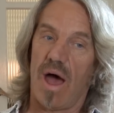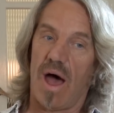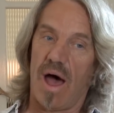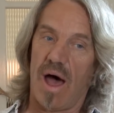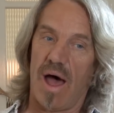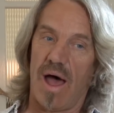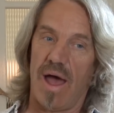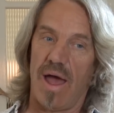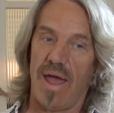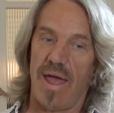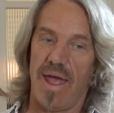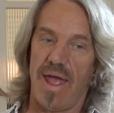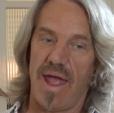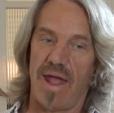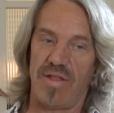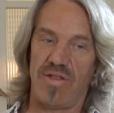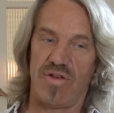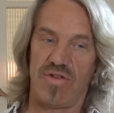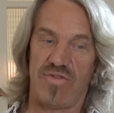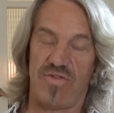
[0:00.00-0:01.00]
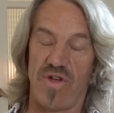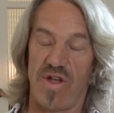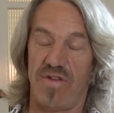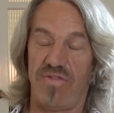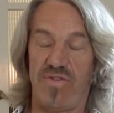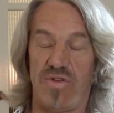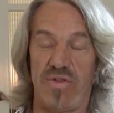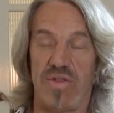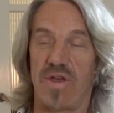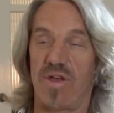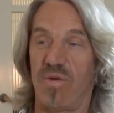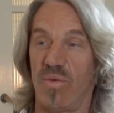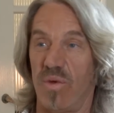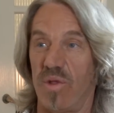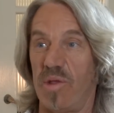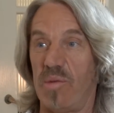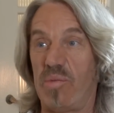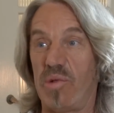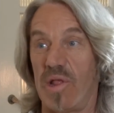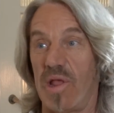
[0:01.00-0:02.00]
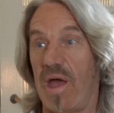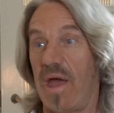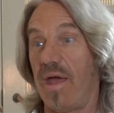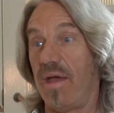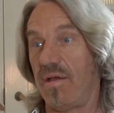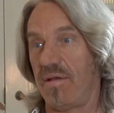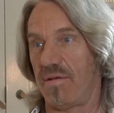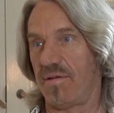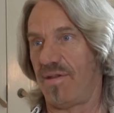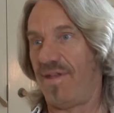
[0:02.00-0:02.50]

Uh, and there's very few that can really play.